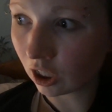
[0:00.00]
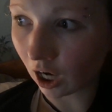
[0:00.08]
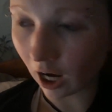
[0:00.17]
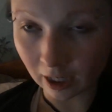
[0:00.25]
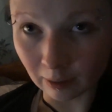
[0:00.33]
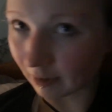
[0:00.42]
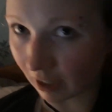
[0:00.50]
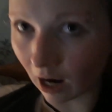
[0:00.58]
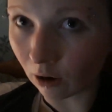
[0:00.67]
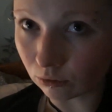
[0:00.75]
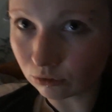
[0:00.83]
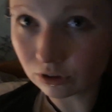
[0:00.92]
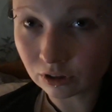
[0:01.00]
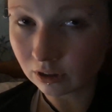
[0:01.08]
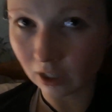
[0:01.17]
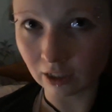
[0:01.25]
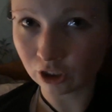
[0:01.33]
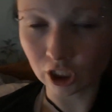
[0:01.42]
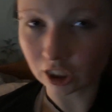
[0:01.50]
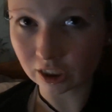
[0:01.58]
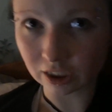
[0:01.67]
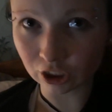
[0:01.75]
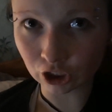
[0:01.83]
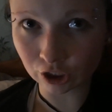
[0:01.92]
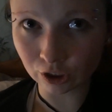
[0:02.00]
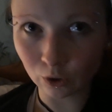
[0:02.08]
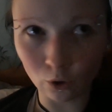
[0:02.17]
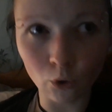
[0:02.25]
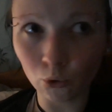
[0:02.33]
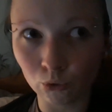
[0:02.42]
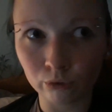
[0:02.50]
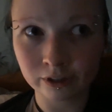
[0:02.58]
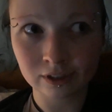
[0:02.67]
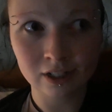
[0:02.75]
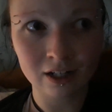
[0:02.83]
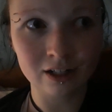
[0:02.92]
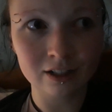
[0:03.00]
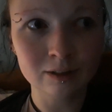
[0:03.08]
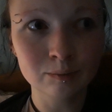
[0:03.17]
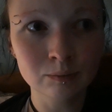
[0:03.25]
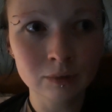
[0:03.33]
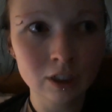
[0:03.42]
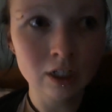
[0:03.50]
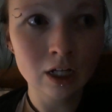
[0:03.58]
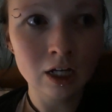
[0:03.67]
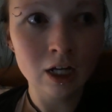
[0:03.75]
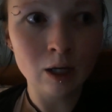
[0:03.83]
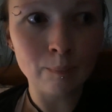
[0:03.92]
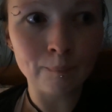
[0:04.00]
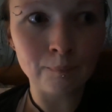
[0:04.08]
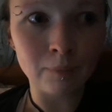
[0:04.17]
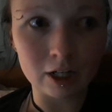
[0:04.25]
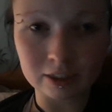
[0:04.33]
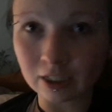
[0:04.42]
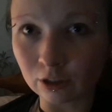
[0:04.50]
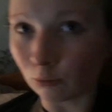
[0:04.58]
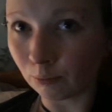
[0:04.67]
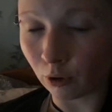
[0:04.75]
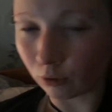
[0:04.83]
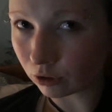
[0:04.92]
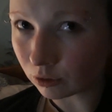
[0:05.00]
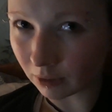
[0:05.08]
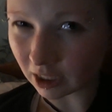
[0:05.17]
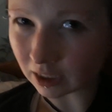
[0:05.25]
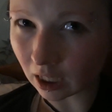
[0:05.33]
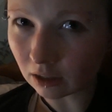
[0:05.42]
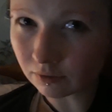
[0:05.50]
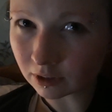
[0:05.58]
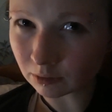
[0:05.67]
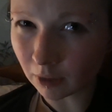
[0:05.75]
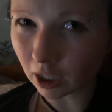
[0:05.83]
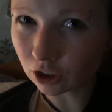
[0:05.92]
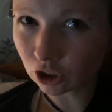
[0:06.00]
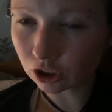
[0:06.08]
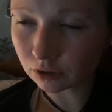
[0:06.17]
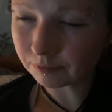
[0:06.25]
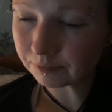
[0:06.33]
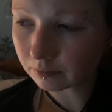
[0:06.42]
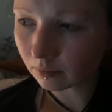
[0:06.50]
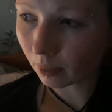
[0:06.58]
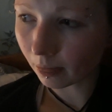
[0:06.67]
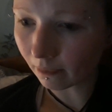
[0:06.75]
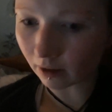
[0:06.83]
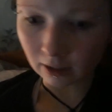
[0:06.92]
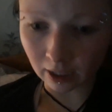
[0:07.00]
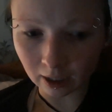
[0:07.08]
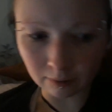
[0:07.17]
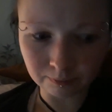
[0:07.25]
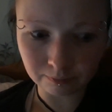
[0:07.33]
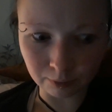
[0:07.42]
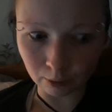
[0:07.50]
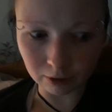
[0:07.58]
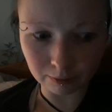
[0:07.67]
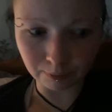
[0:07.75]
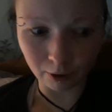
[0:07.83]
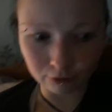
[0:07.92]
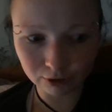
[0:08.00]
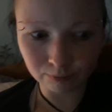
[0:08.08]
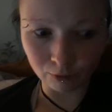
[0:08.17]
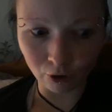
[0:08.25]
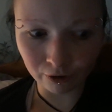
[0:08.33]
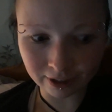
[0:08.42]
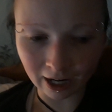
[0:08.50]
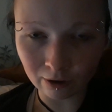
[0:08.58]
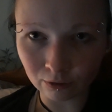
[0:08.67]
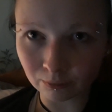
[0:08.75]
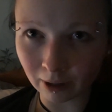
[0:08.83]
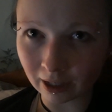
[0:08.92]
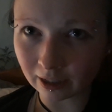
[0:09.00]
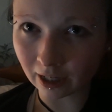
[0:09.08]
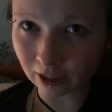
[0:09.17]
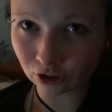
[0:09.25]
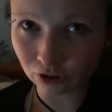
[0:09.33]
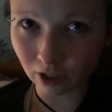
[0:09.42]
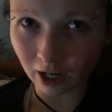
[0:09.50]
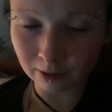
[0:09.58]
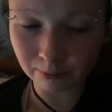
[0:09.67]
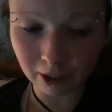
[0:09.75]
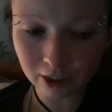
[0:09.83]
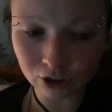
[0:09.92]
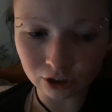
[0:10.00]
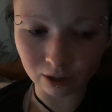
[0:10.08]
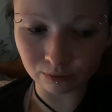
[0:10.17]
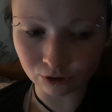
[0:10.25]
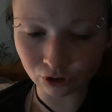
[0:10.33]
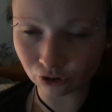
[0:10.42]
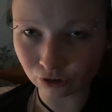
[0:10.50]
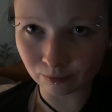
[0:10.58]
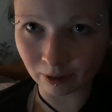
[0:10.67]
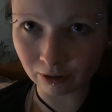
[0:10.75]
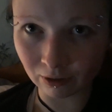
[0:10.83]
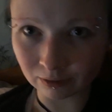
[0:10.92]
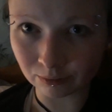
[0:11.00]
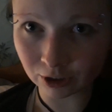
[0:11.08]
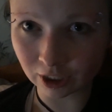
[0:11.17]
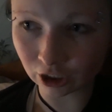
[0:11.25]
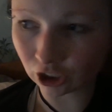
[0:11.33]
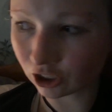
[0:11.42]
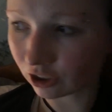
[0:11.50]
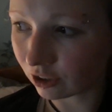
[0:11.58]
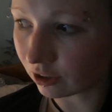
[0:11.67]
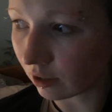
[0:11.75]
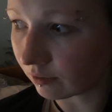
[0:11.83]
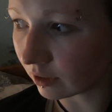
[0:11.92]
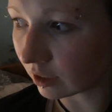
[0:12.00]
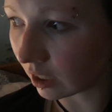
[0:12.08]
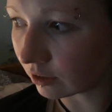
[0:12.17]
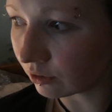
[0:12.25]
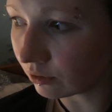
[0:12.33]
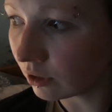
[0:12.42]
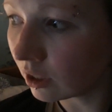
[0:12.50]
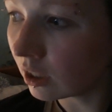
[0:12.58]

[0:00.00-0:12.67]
I am around, I check it literally all the time, but I don't post myself as much. Like, I probably post more now on my actual art page, like with just my random sketches and stuff that I do,